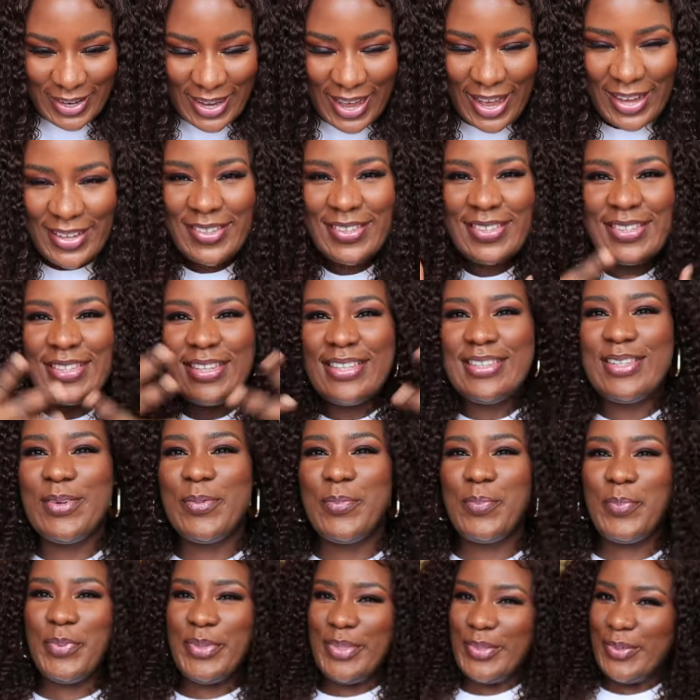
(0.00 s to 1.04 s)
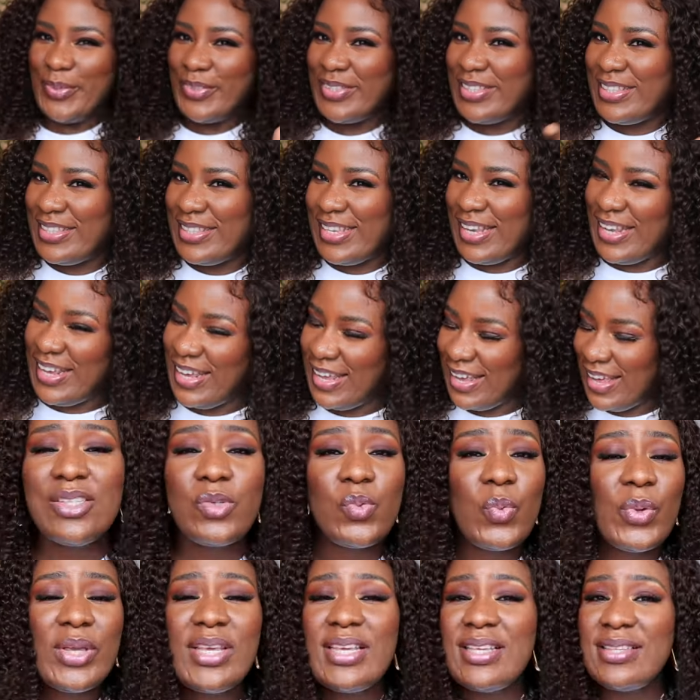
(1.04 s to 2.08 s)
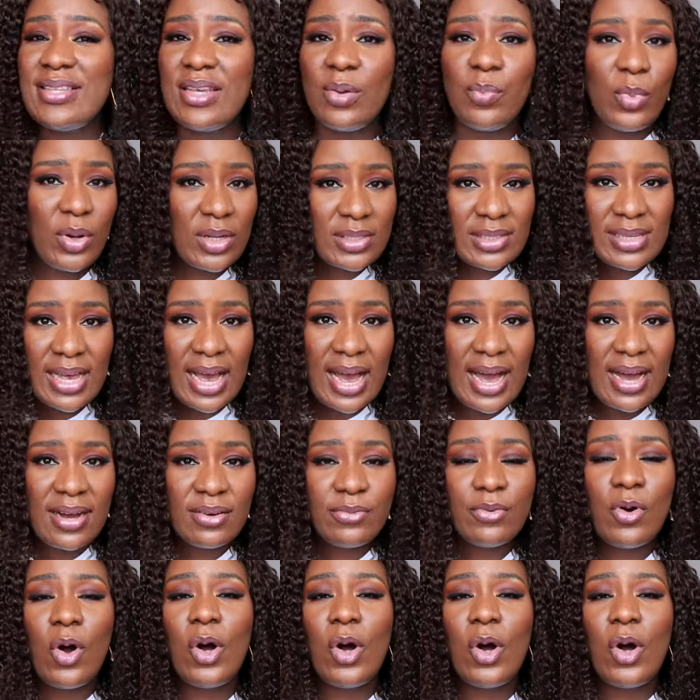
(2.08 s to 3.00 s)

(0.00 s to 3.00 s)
Can you see the beauty? This wig is a must have.